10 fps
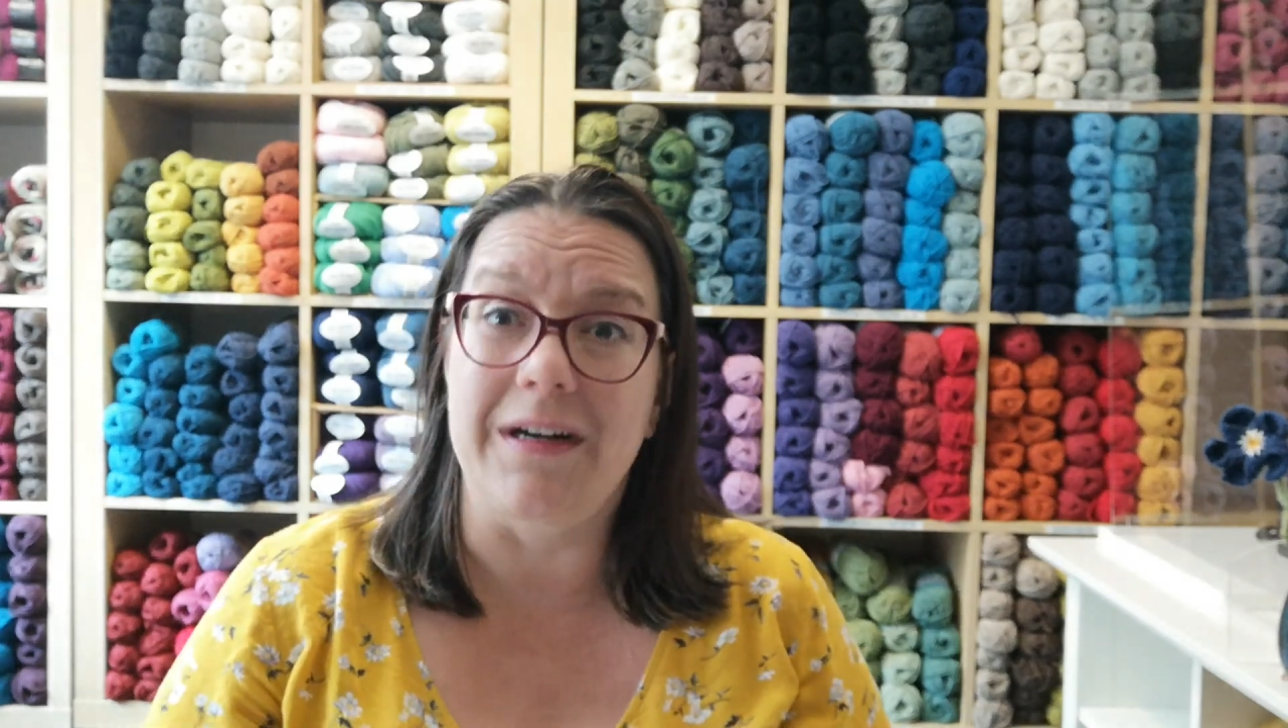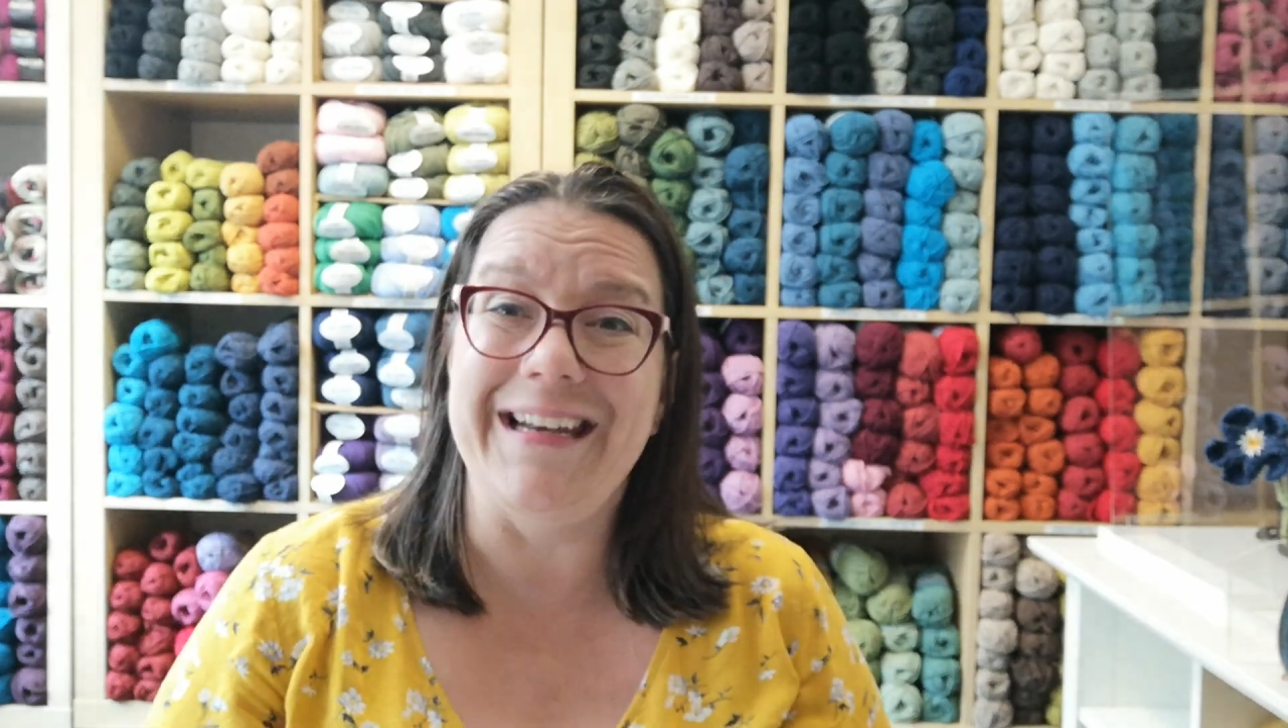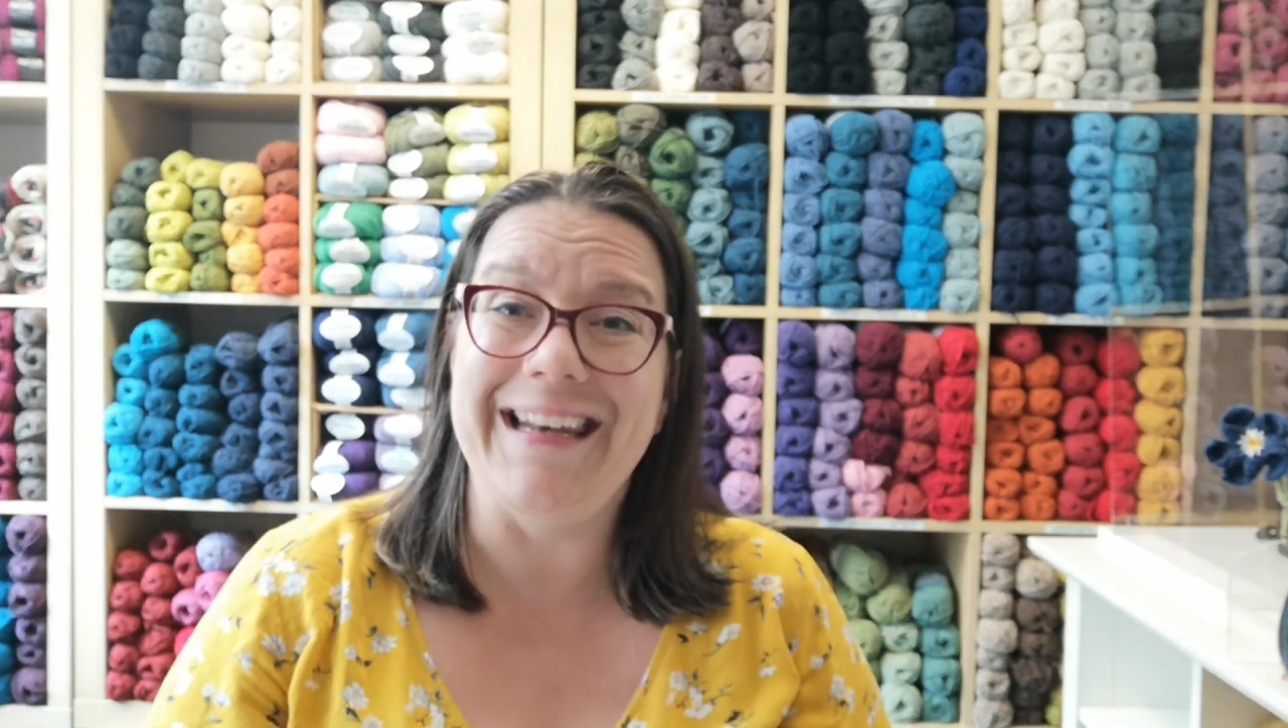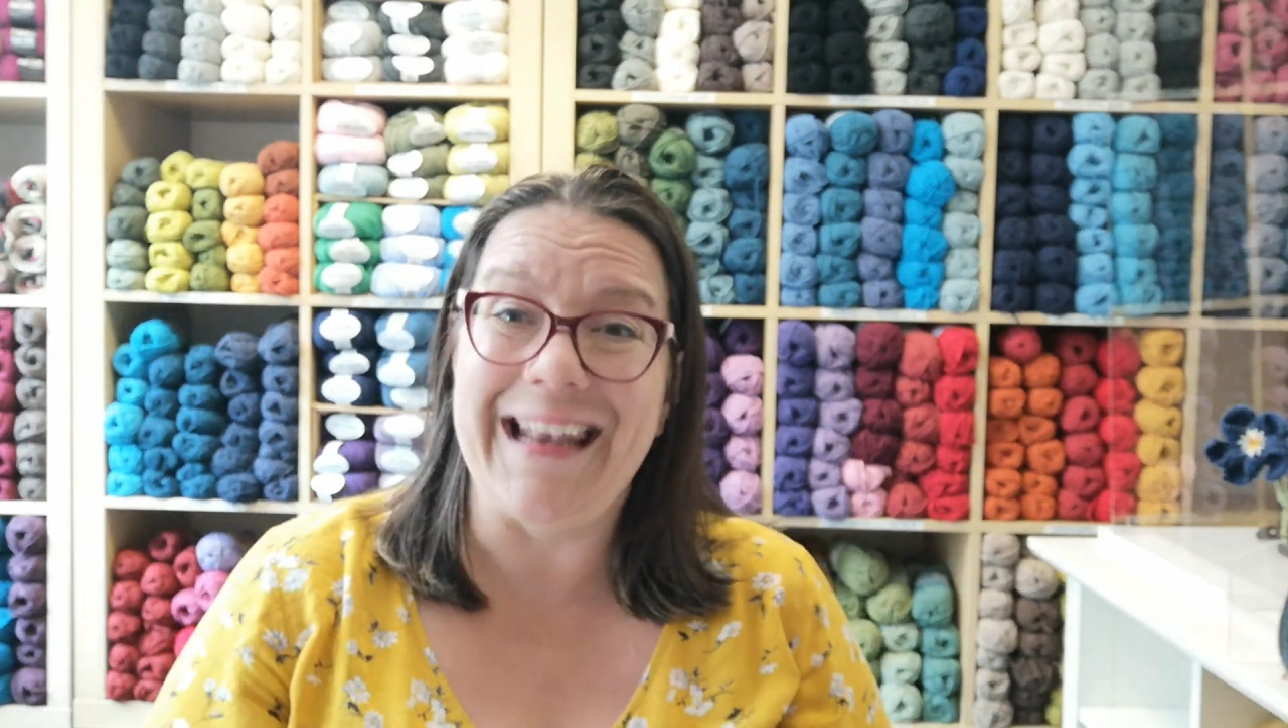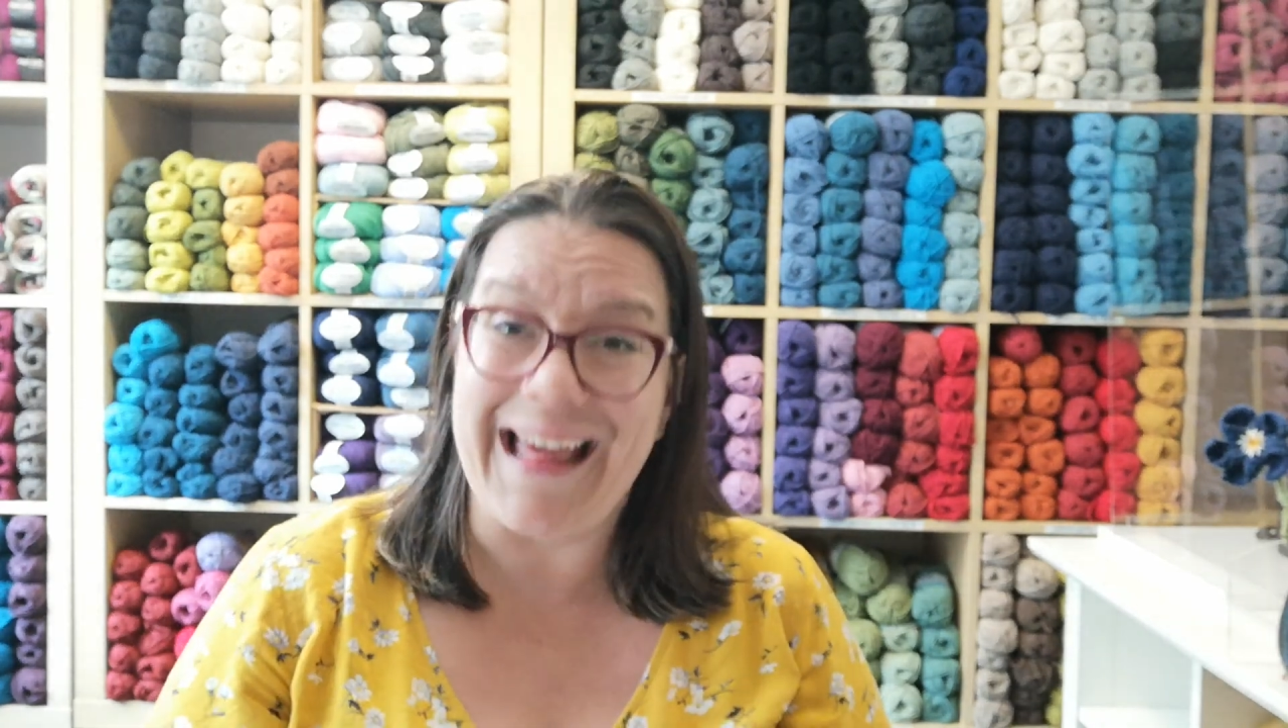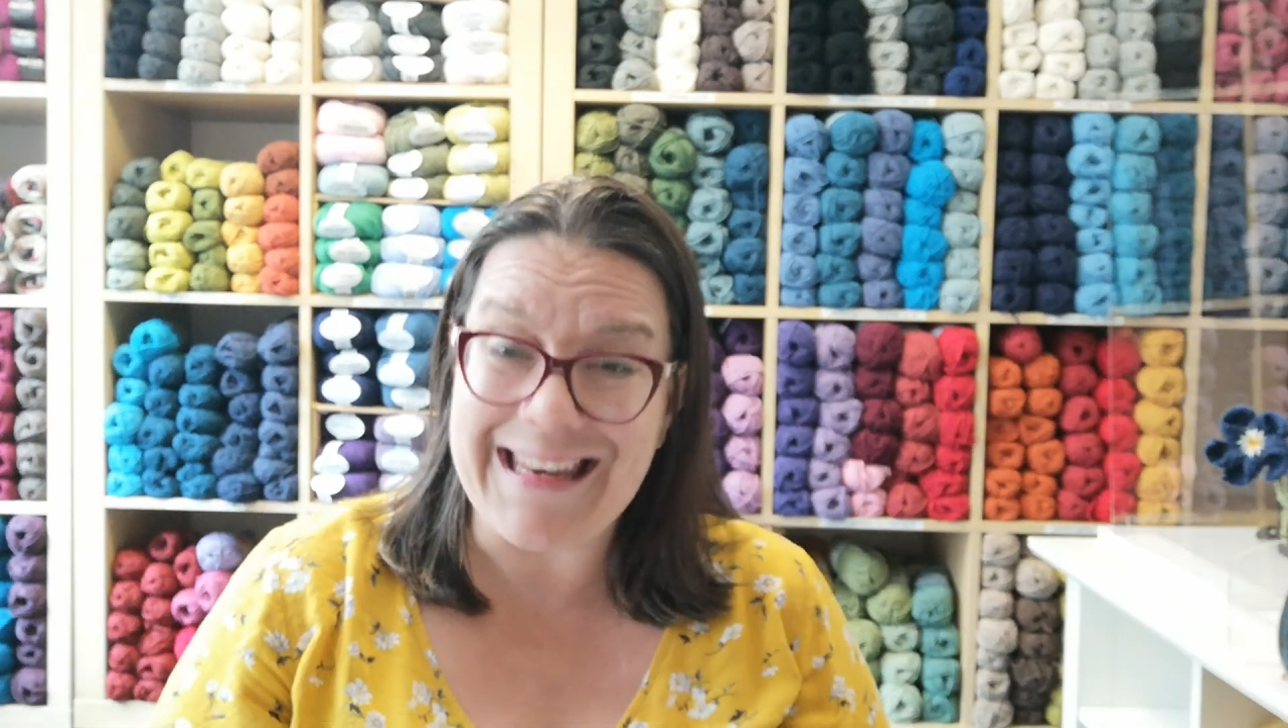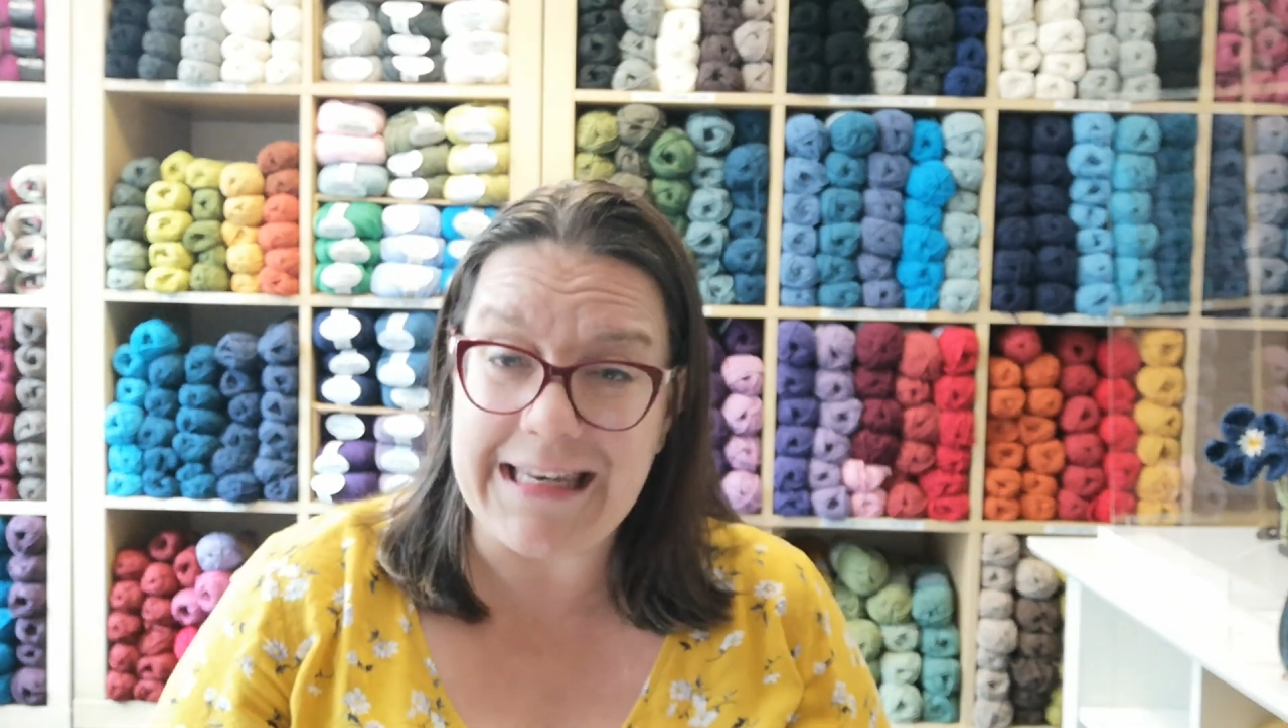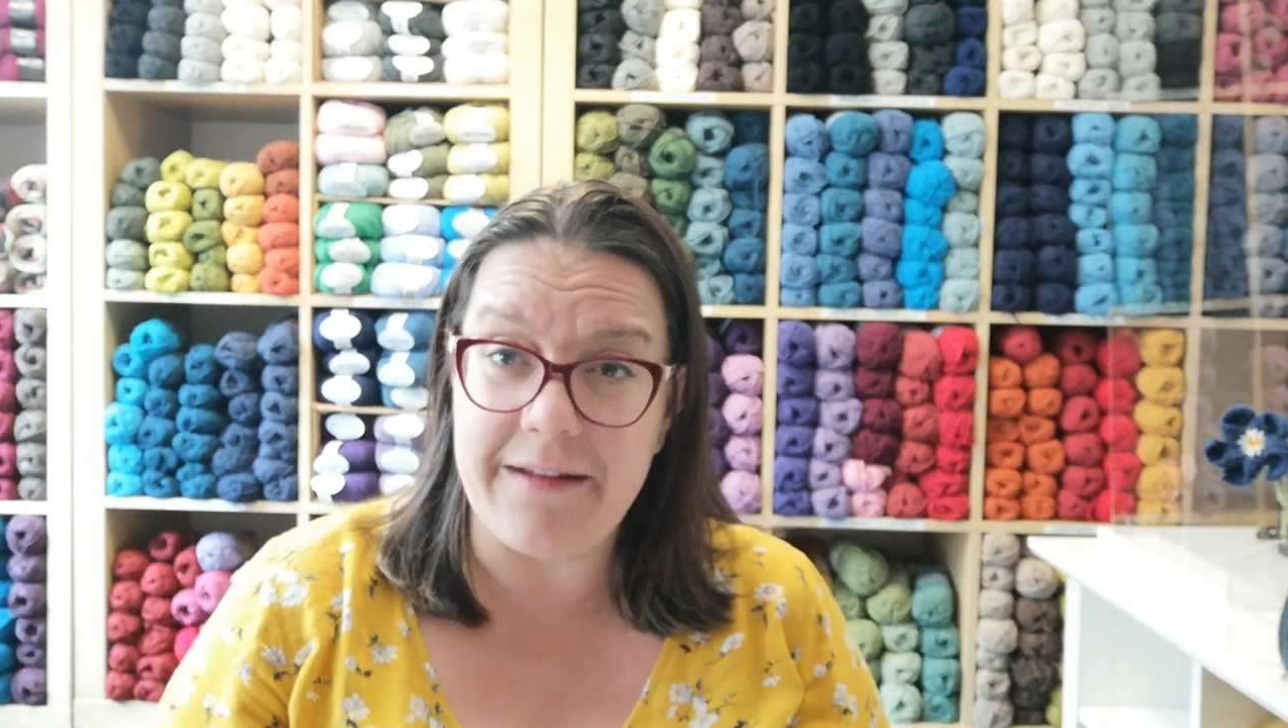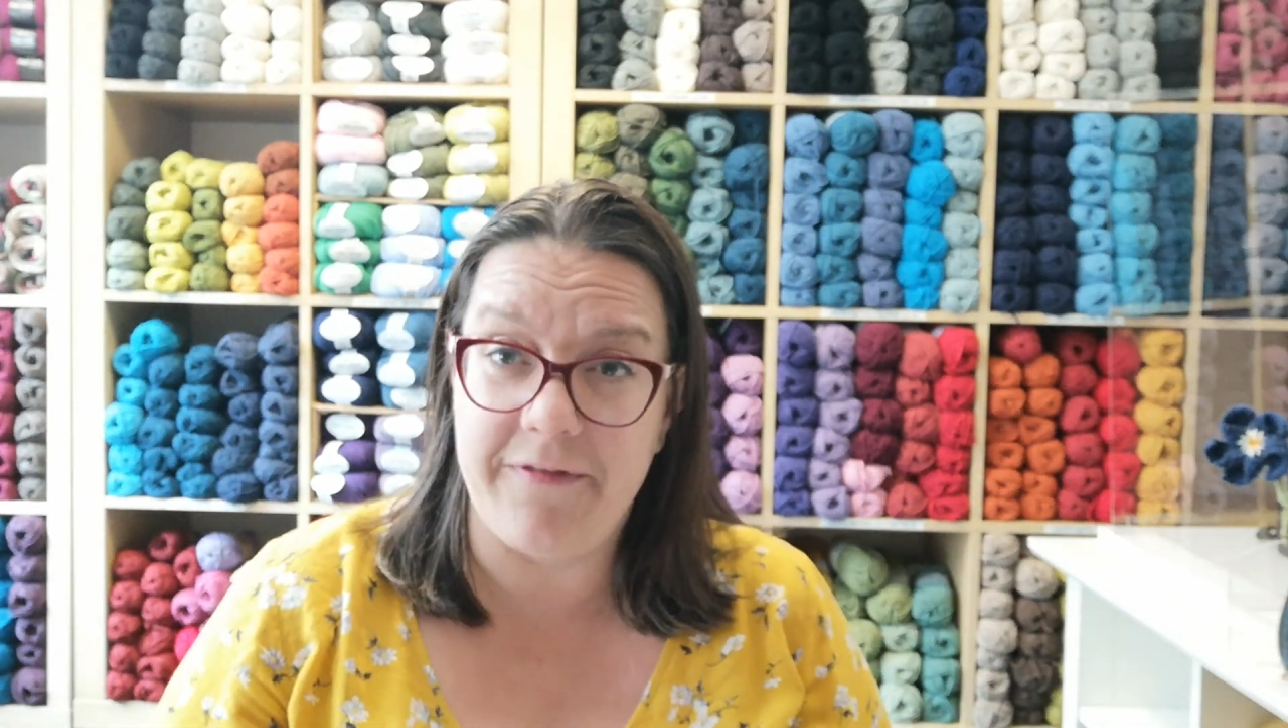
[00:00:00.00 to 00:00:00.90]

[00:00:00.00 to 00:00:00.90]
or lightly